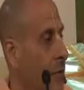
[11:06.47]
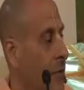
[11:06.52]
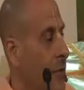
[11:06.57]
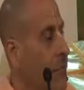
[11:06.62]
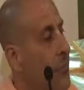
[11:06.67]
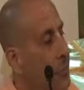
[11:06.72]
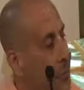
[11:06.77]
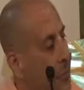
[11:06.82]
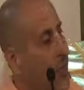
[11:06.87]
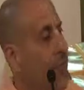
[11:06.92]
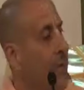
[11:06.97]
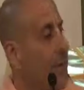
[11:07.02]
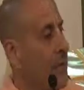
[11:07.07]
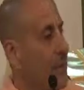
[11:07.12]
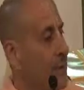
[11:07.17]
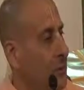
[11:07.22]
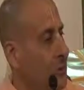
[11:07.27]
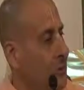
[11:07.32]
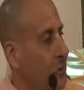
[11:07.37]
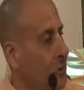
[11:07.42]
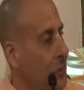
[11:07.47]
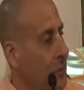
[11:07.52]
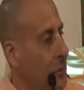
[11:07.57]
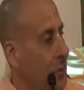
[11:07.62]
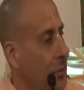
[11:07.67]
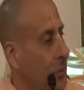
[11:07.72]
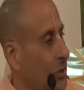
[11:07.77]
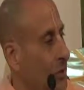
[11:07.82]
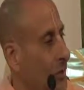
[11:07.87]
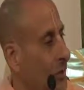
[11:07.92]

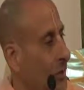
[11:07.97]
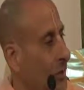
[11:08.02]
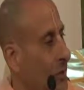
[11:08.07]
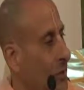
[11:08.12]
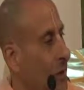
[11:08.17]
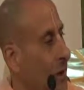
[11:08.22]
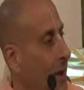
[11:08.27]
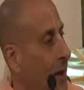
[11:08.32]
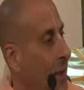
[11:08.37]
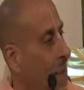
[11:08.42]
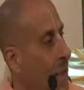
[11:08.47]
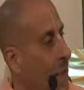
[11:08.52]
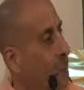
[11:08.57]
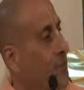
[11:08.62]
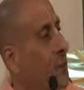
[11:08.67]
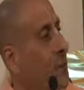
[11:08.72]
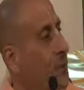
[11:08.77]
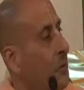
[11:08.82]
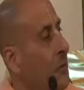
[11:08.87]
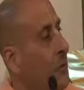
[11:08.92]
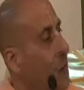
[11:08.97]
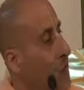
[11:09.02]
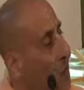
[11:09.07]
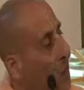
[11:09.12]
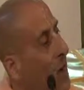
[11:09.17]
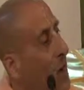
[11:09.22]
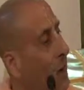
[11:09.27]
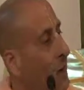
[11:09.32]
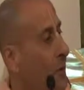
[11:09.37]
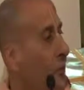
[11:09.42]
Things are not real
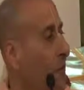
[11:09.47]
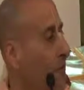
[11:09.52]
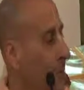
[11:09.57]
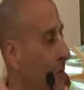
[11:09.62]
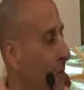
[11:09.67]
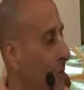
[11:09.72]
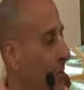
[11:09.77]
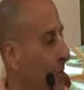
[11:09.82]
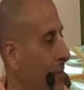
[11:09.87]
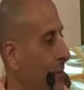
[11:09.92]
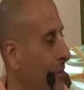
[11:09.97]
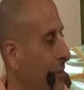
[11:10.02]
wealth.